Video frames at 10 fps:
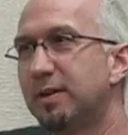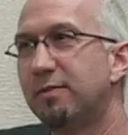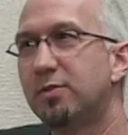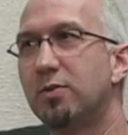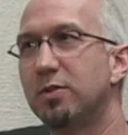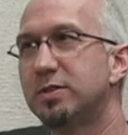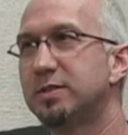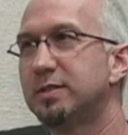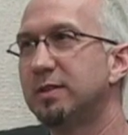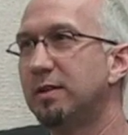Of
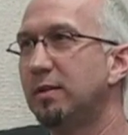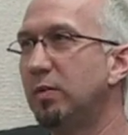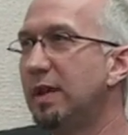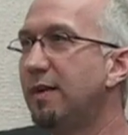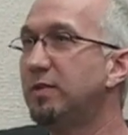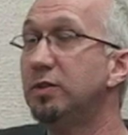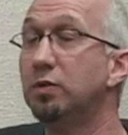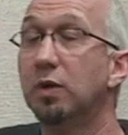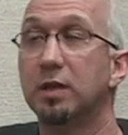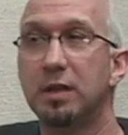course, we have to
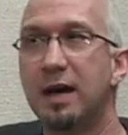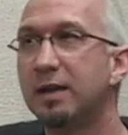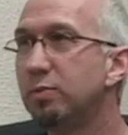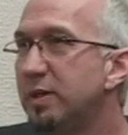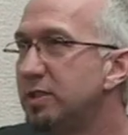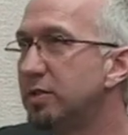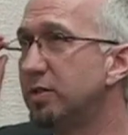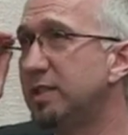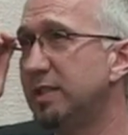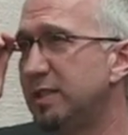do a lot of
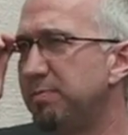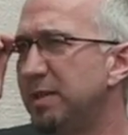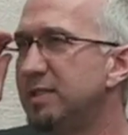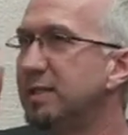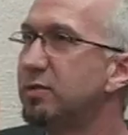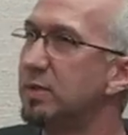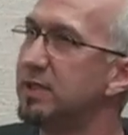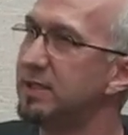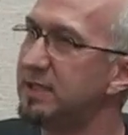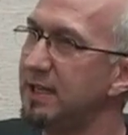research in this business with the
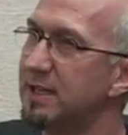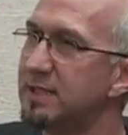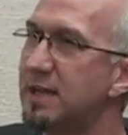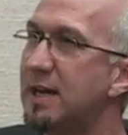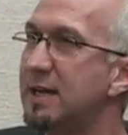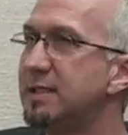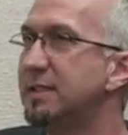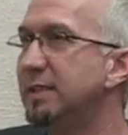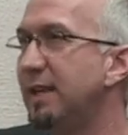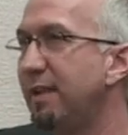CSIs and
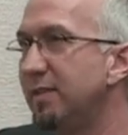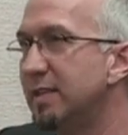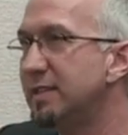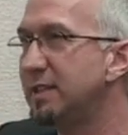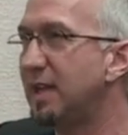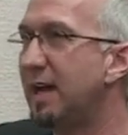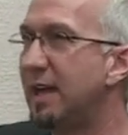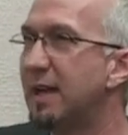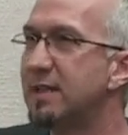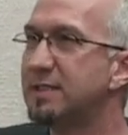the Navy and
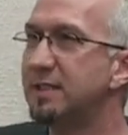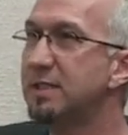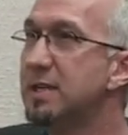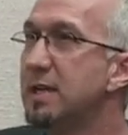CIS and